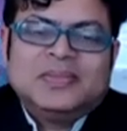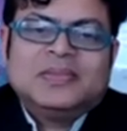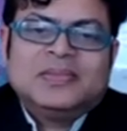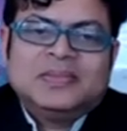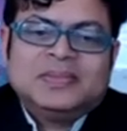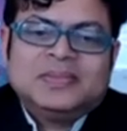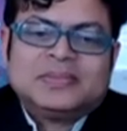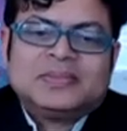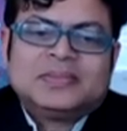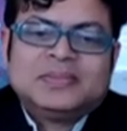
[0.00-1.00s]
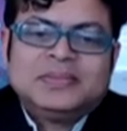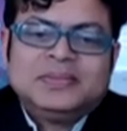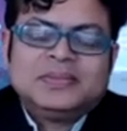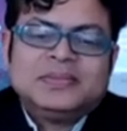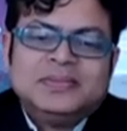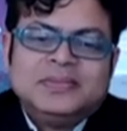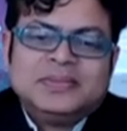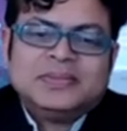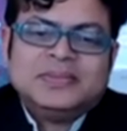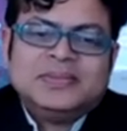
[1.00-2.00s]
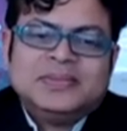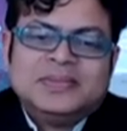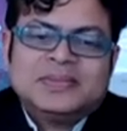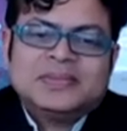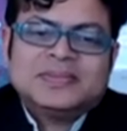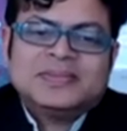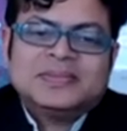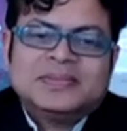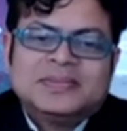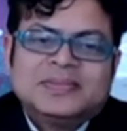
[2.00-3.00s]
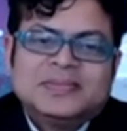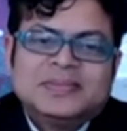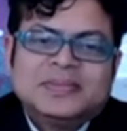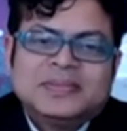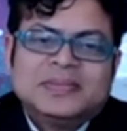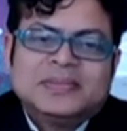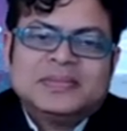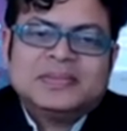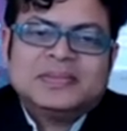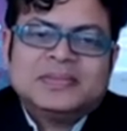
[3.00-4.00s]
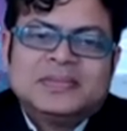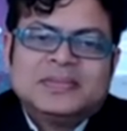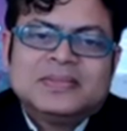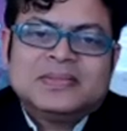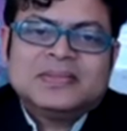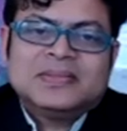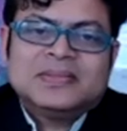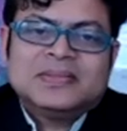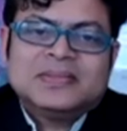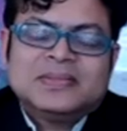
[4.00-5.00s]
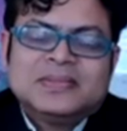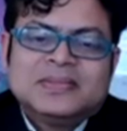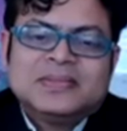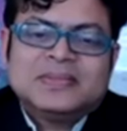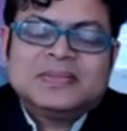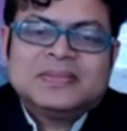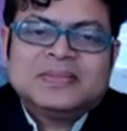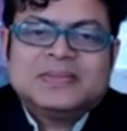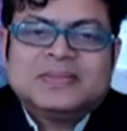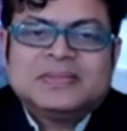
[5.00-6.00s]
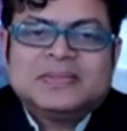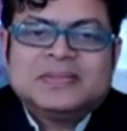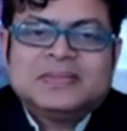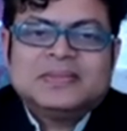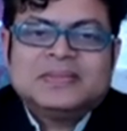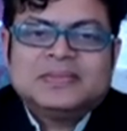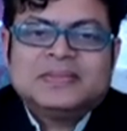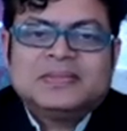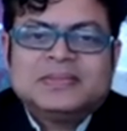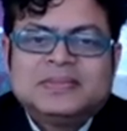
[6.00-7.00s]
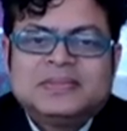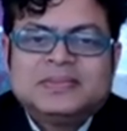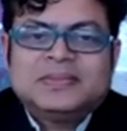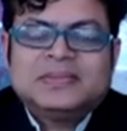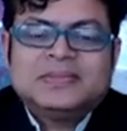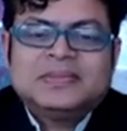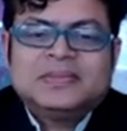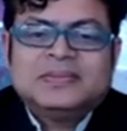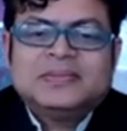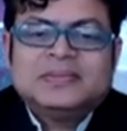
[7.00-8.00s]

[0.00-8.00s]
(not speaking)